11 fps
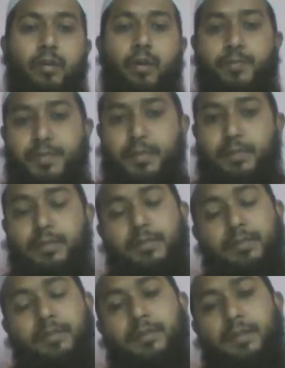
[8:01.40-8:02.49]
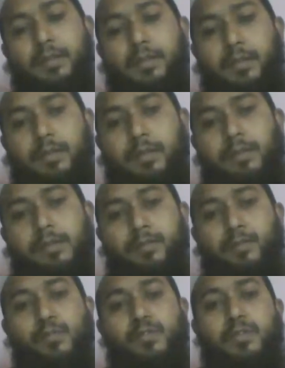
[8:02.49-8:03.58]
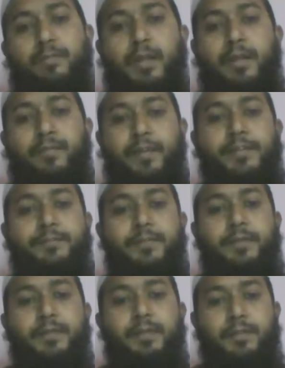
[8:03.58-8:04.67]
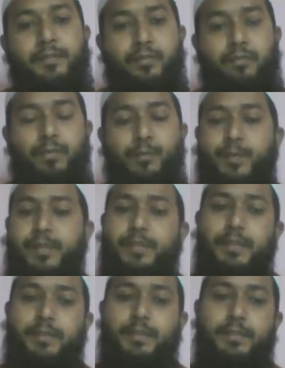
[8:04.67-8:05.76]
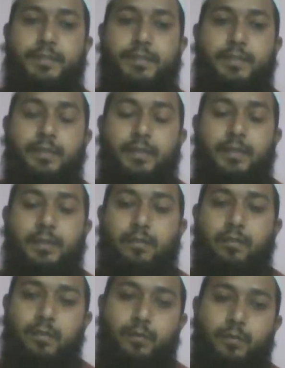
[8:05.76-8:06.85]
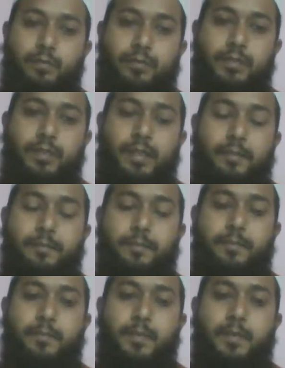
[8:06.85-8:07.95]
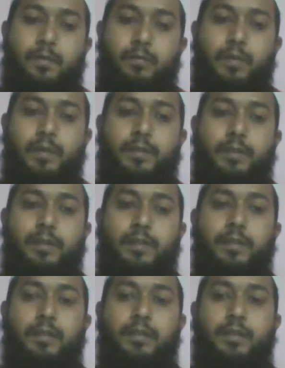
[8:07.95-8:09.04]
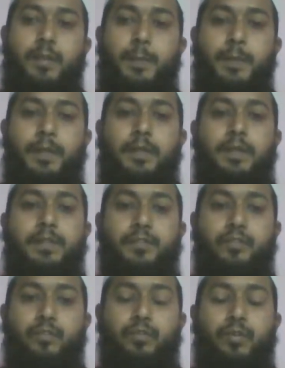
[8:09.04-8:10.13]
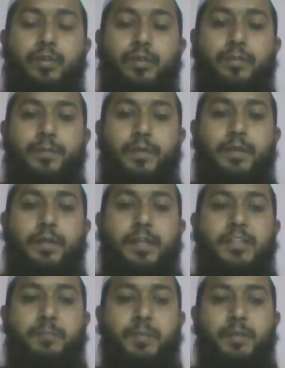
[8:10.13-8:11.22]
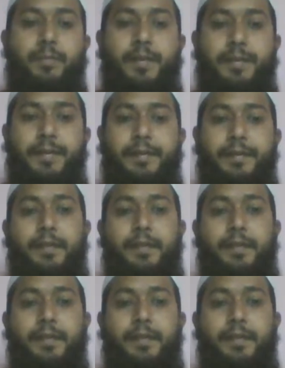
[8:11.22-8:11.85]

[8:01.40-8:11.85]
object. Suppose the bulb has been discovered by scientists, all we know the name. When he repeatedly experimented